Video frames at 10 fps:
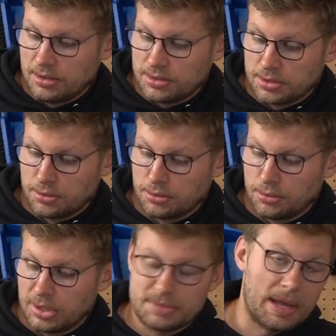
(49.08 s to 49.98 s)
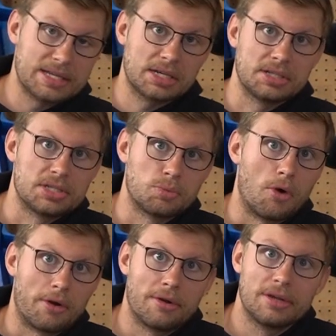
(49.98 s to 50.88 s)
So it's basically just
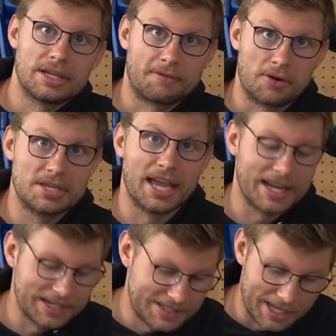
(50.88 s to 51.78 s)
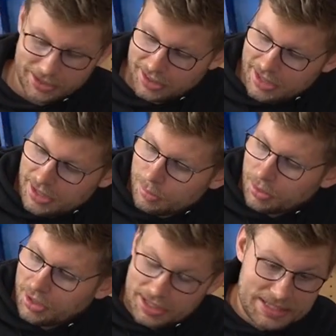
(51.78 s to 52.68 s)
water, as far as I can tell.
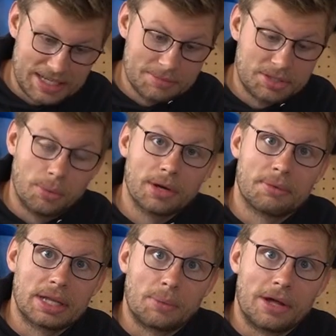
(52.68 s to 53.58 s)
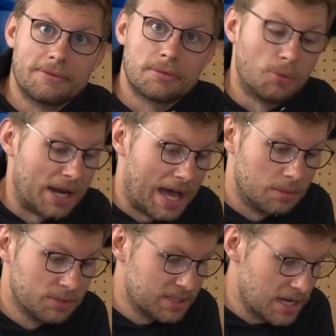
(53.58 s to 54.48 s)
But it seems to work really well from what
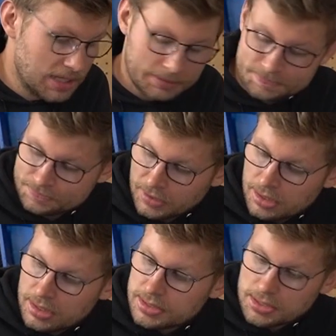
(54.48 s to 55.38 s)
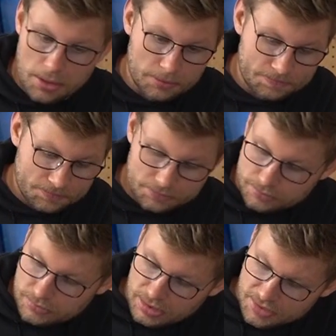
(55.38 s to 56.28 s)
Adam was saying. So
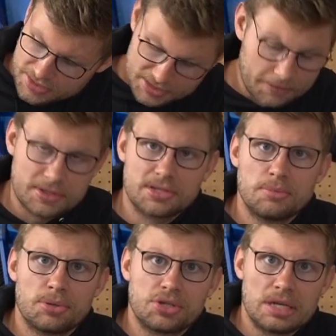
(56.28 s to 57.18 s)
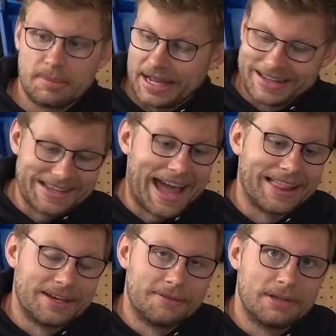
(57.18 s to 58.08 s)
this stuff is super cheap. I got a
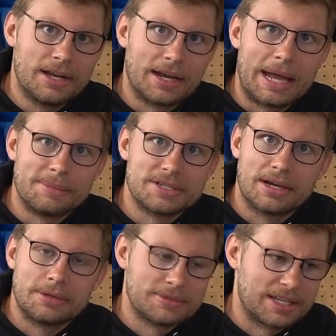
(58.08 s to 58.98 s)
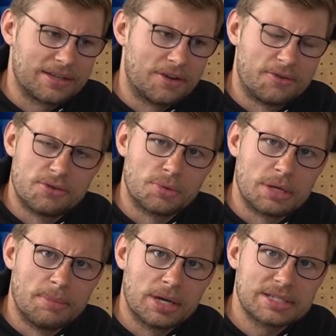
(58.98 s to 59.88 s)
gallon of it on Amazon. It was like under 20
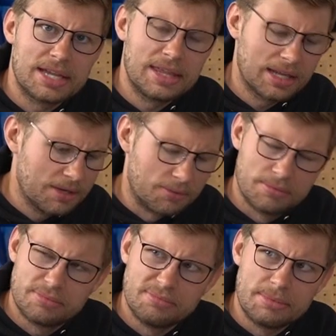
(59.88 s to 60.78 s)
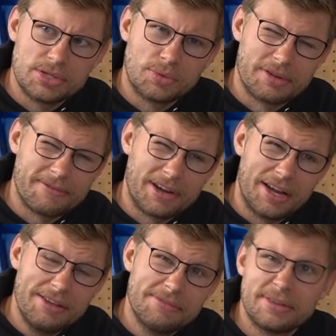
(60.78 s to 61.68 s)
bucks, I think, or maybe
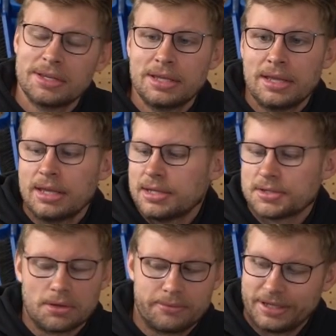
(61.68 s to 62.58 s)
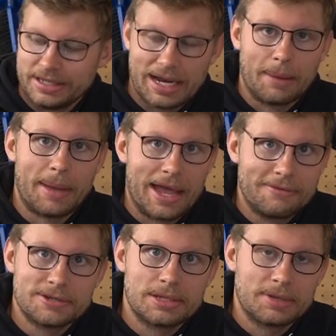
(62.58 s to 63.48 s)
25. So really not bad
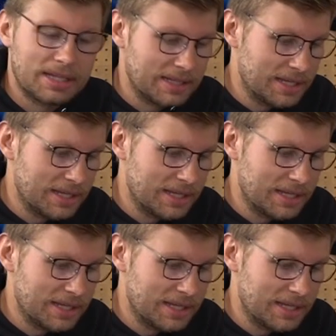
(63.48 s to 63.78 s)
for something like